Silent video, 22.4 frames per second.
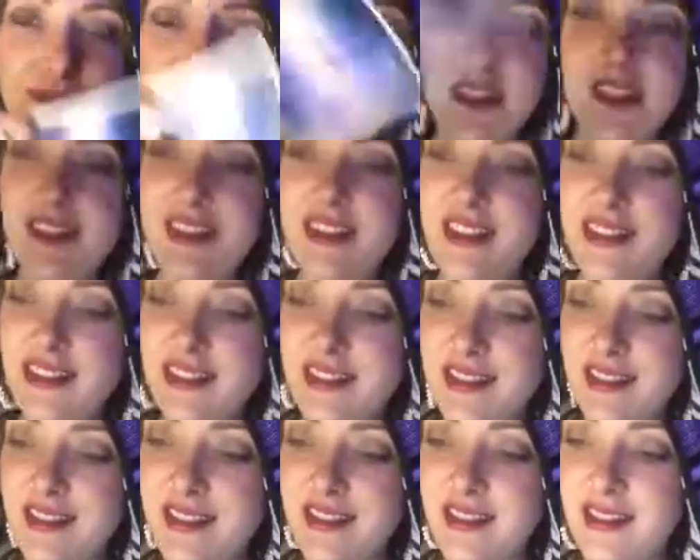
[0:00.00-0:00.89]
What is
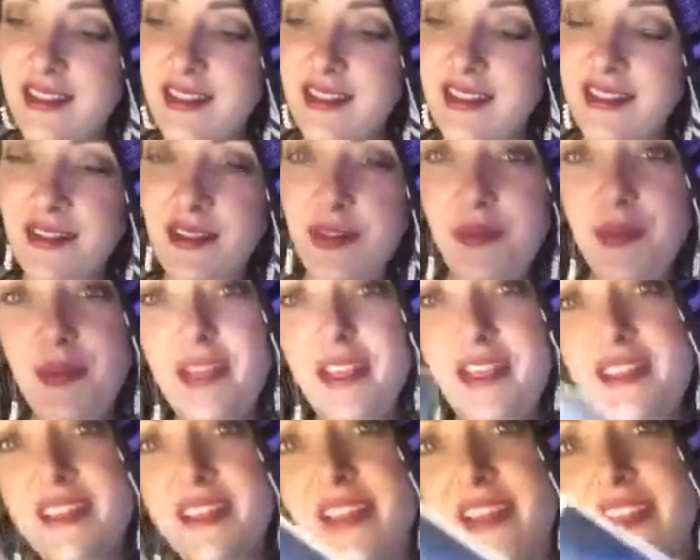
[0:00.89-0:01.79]
this? A
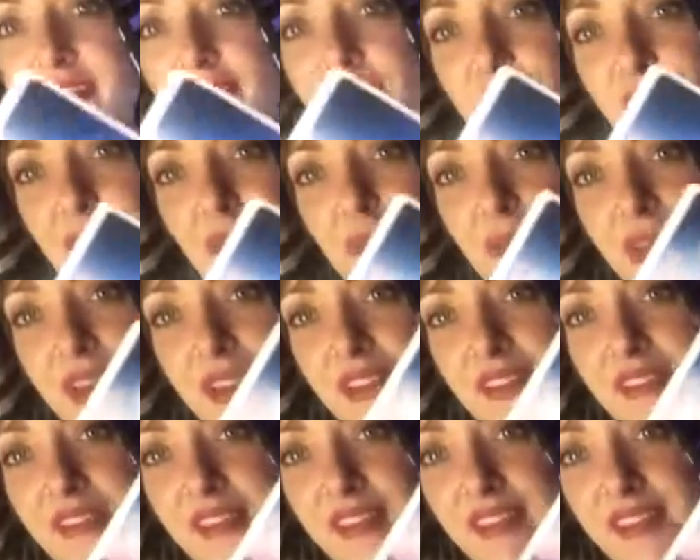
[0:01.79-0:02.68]
place like home,
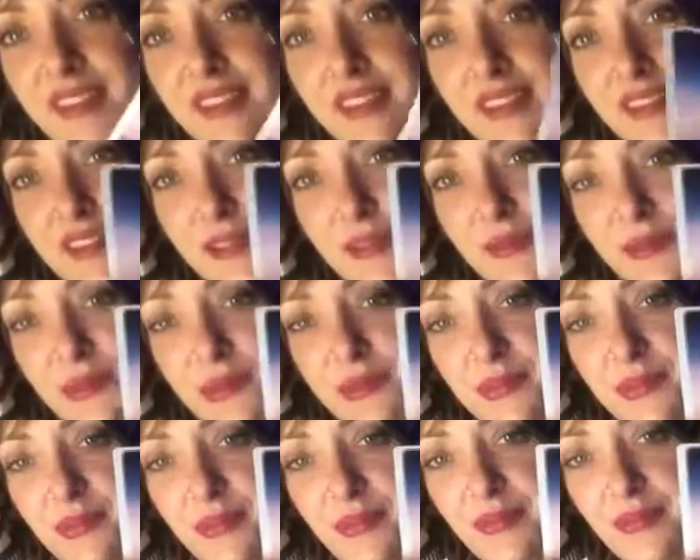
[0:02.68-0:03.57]
Pisces.
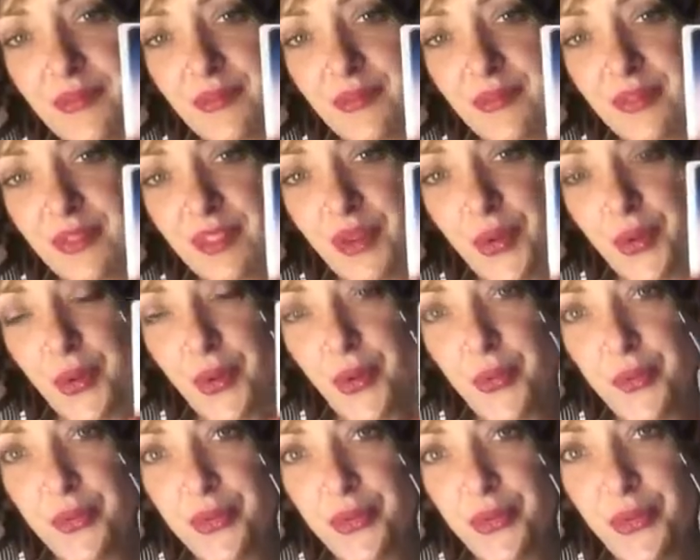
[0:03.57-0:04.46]

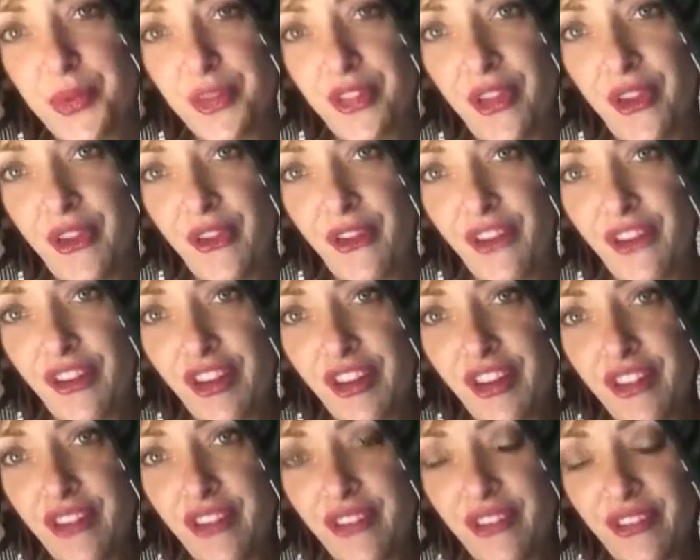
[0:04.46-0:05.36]
Home is where the heart
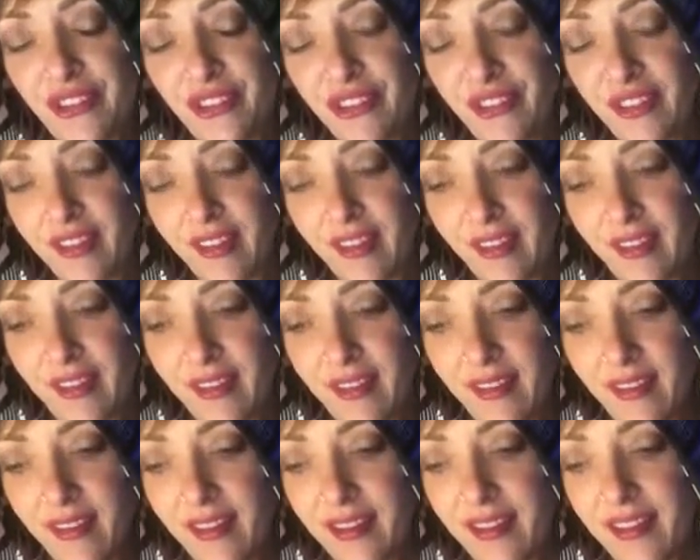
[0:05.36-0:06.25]
is.
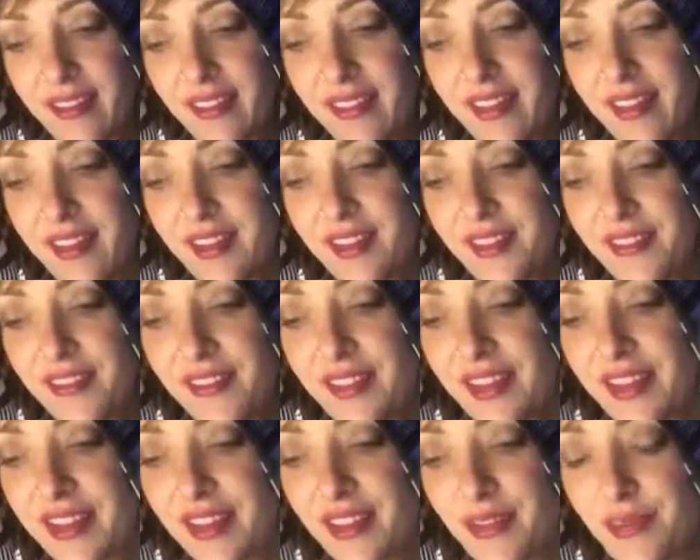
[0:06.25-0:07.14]
I think of
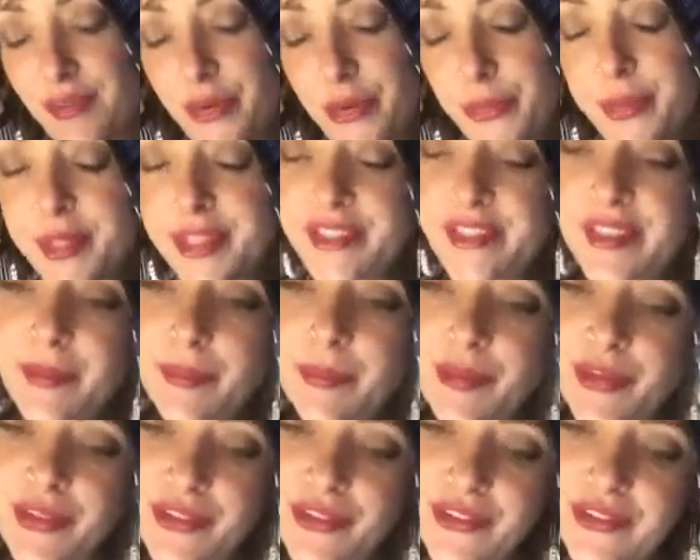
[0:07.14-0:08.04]
like the ruby
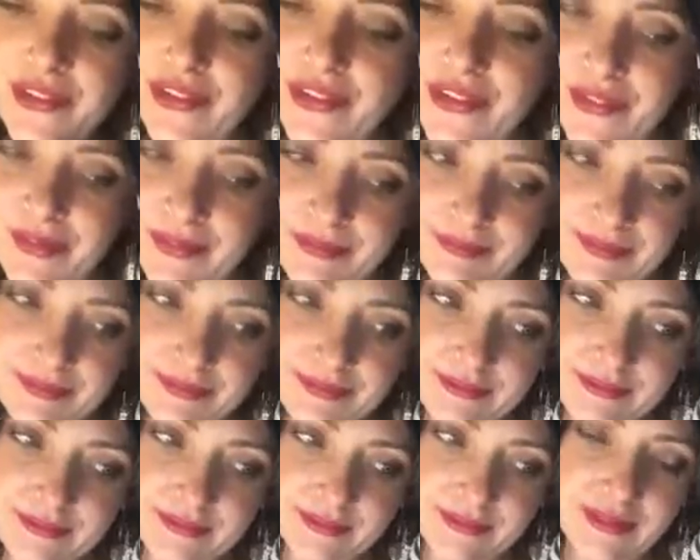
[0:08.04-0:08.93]
slippers.
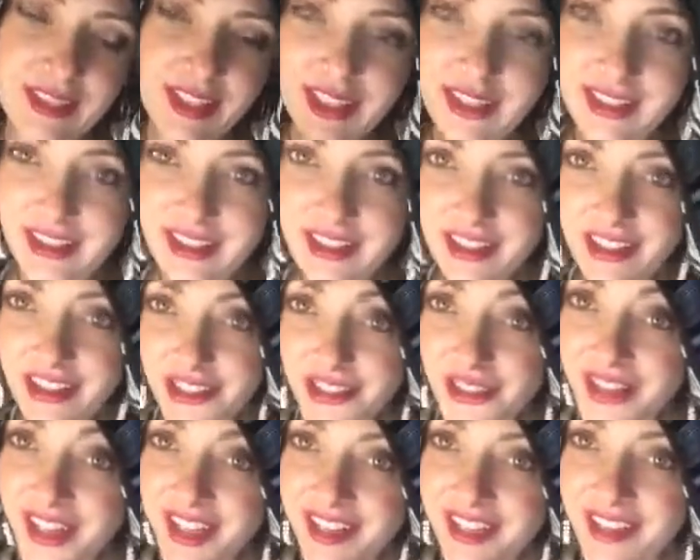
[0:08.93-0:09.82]
Click in
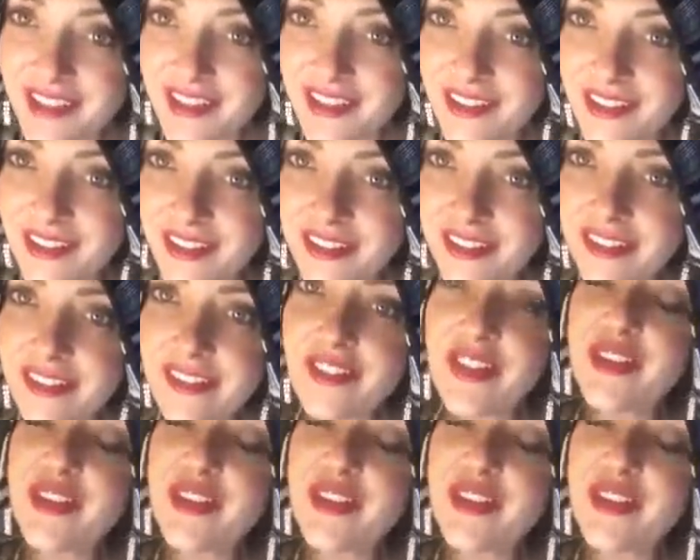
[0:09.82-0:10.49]
your heels.